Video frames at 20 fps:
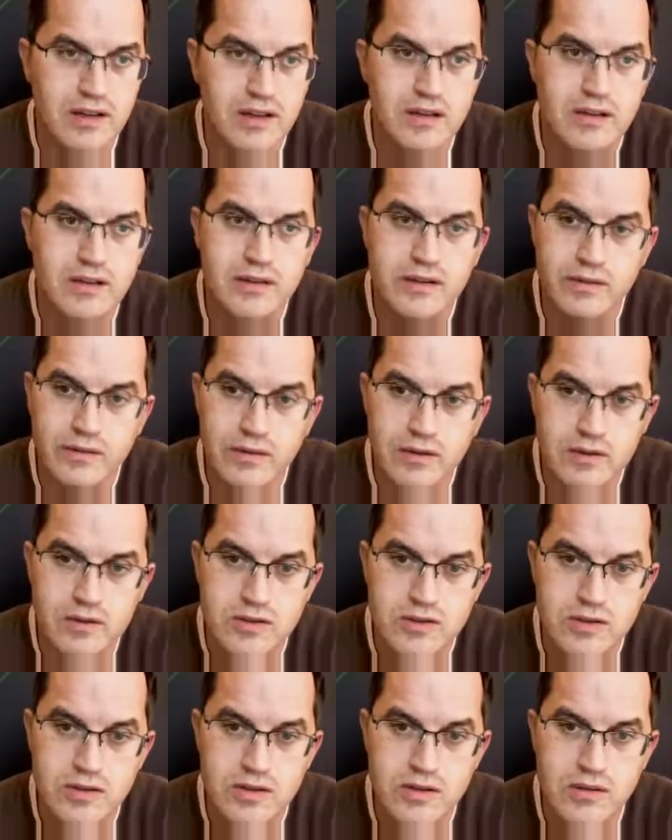
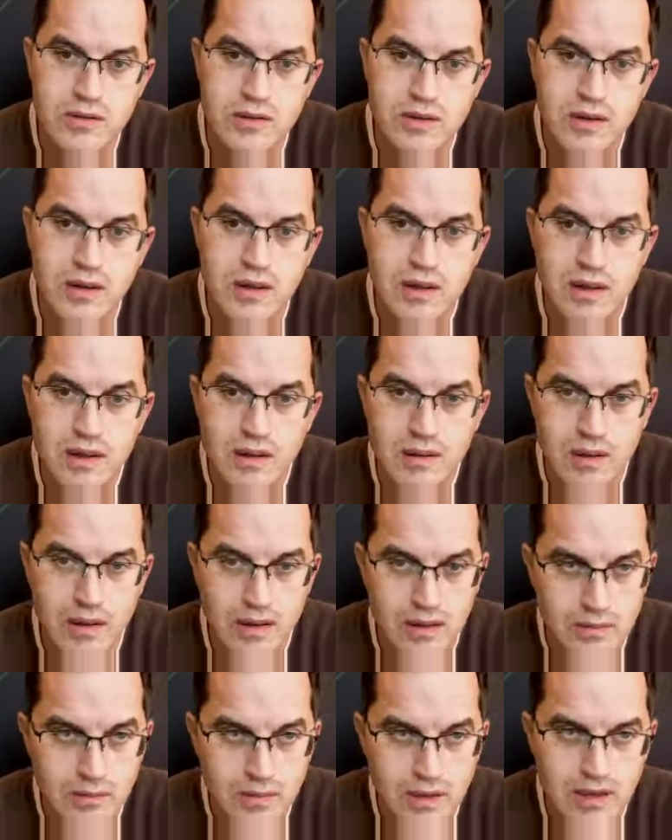Revolution at the
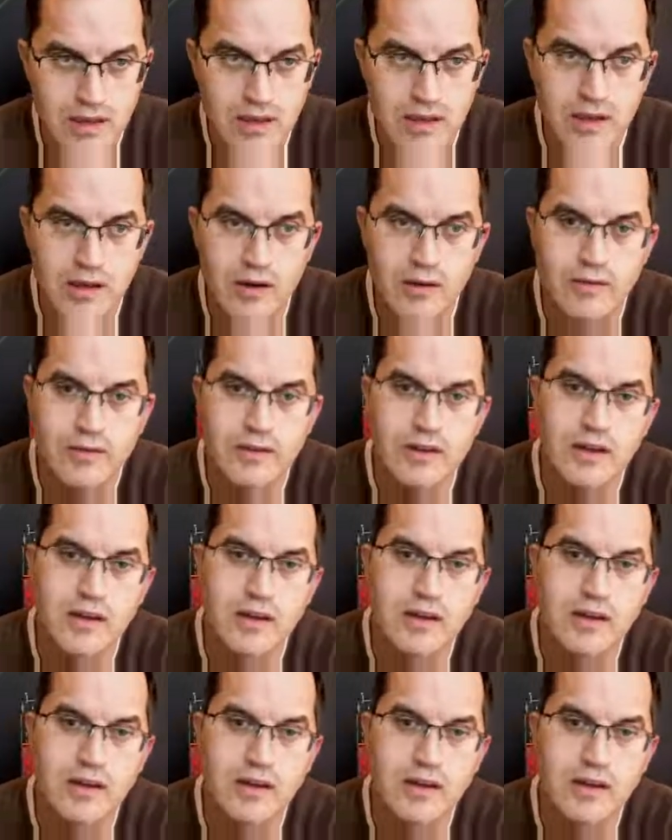beginning of the